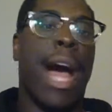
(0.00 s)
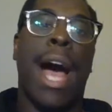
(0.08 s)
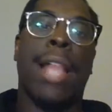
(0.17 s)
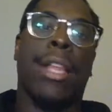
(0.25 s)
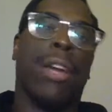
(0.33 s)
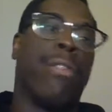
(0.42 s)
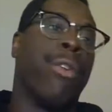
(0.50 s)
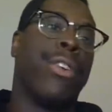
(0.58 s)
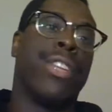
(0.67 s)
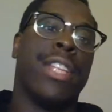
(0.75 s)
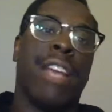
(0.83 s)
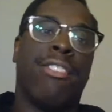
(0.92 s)
I look
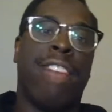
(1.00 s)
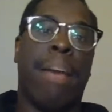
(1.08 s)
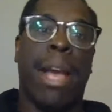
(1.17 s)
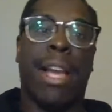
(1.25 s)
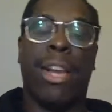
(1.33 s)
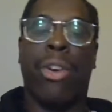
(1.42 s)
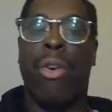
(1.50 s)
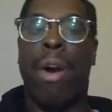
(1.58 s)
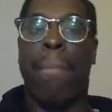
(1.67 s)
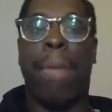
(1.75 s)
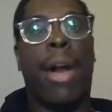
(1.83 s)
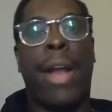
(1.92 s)
forward to the next time I can go
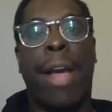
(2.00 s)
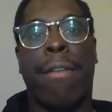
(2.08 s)
up Mount